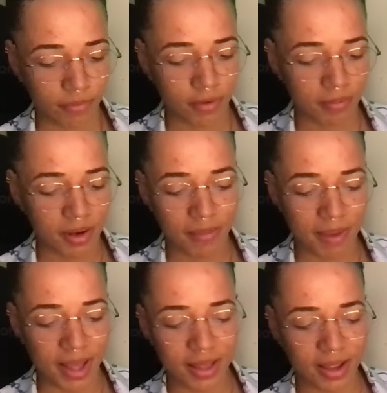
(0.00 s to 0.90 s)
Something
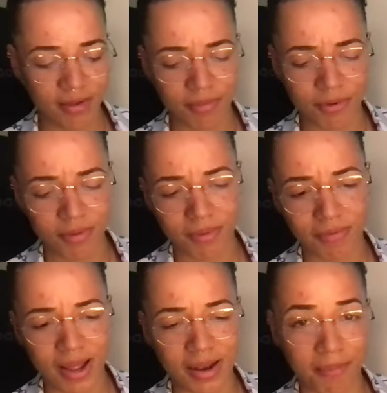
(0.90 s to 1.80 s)
about that. Someone could be
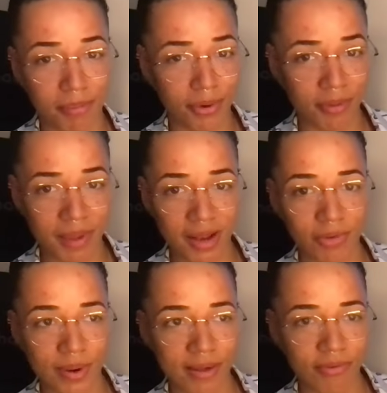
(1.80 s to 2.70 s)
writing a book about
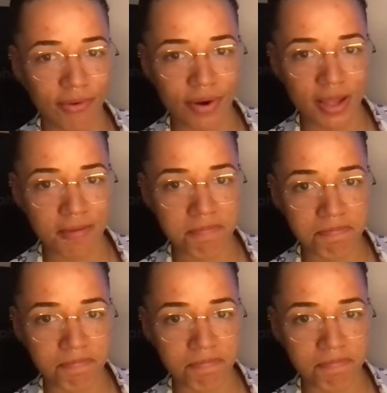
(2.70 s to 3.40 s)
2040.